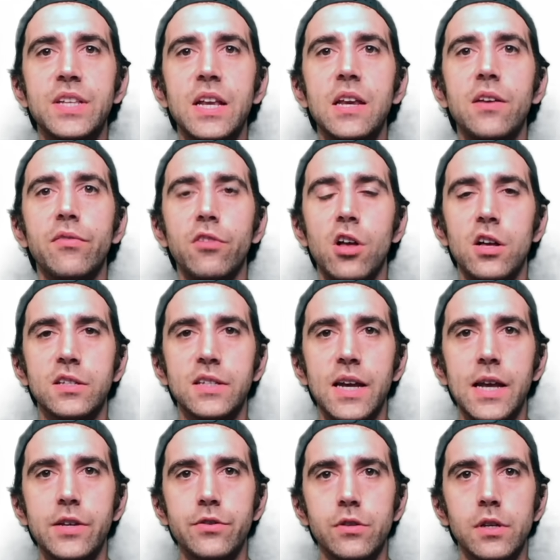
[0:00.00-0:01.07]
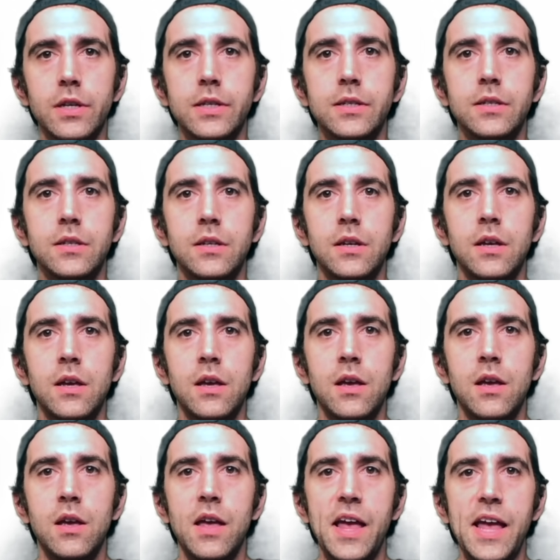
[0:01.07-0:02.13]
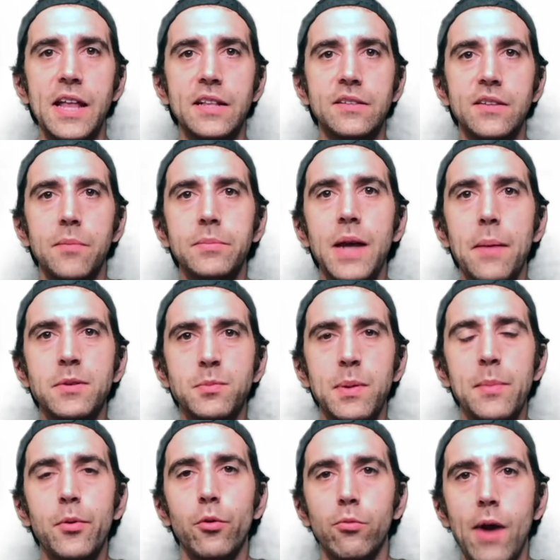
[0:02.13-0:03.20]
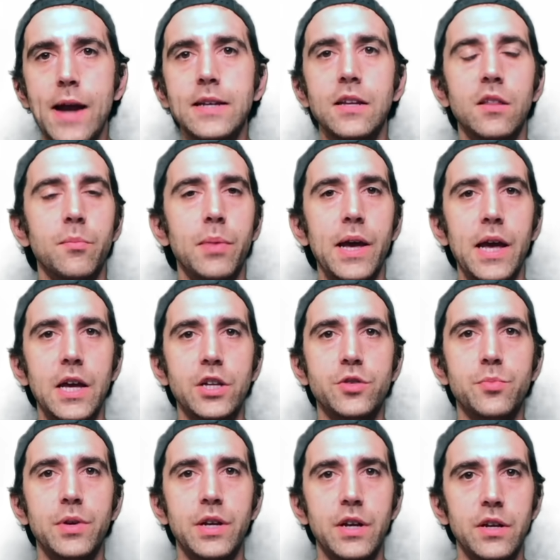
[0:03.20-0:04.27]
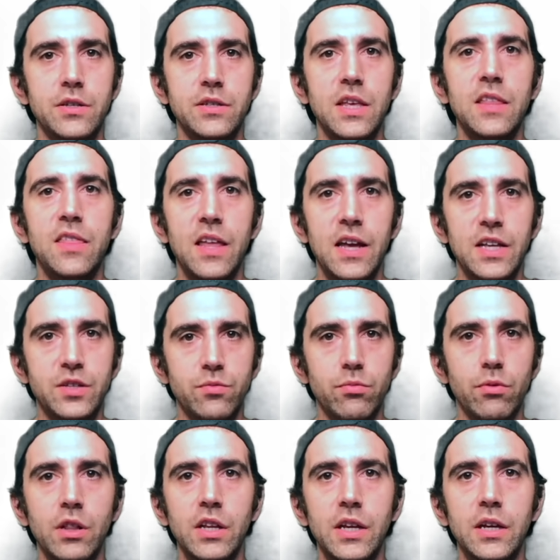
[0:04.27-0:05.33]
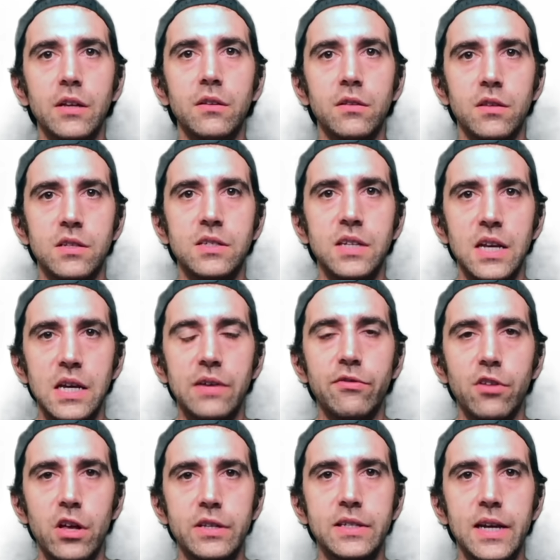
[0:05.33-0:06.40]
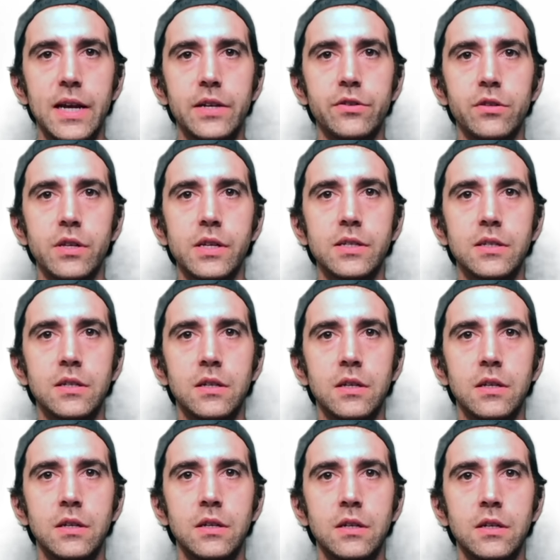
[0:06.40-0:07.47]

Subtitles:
City of Los Angeles. And sometimes people write to the page because they think really the City of Los Angeles.